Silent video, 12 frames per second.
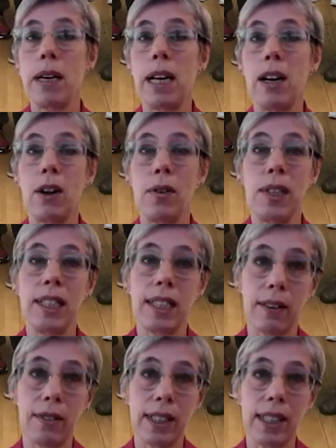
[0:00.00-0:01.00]
below
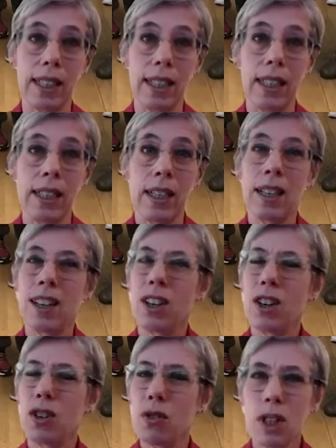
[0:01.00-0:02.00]
70.
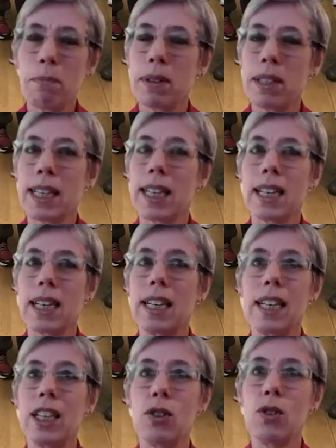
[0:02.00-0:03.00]
Not a
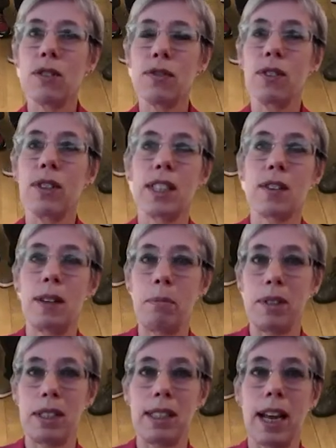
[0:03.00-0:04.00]
particularly useful
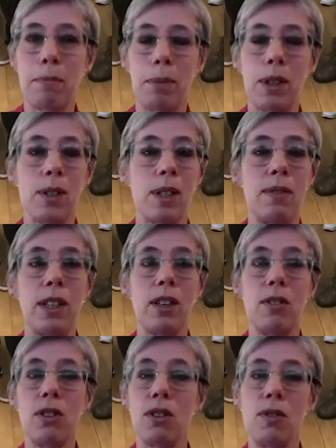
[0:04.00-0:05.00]
description, that, because we
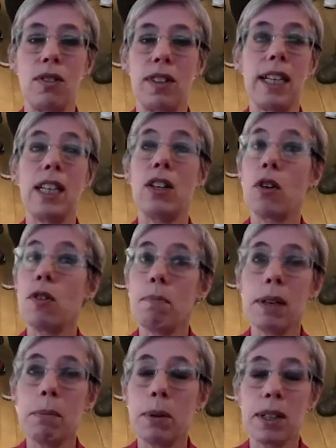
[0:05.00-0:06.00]
don't usually know
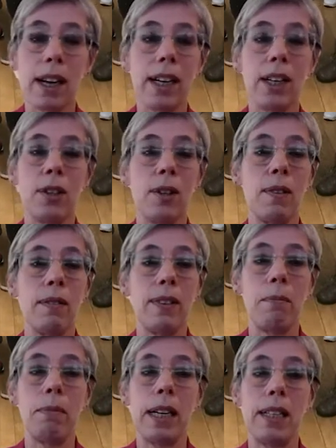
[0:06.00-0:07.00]
people's IQ when
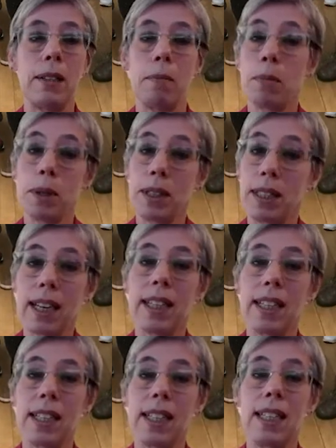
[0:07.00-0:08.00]
we meet them, but
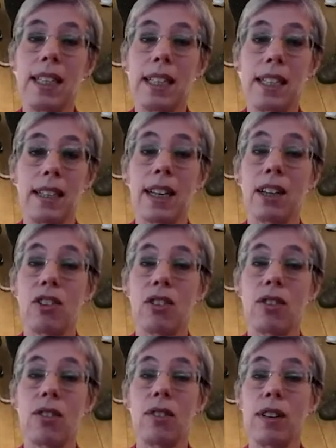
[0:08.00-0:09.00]
that is the
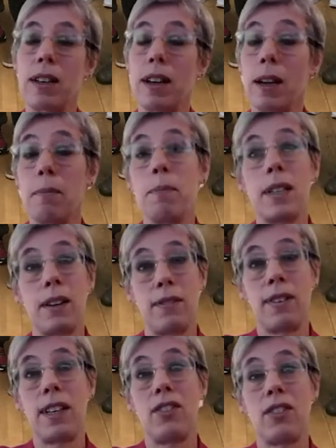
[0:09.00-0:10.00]
international
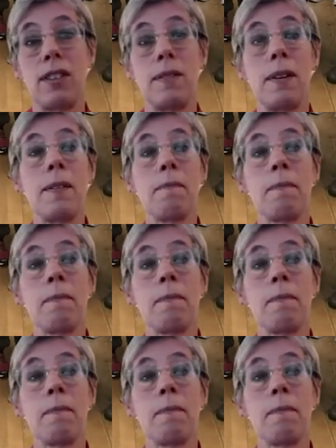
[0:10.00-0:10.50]
definition.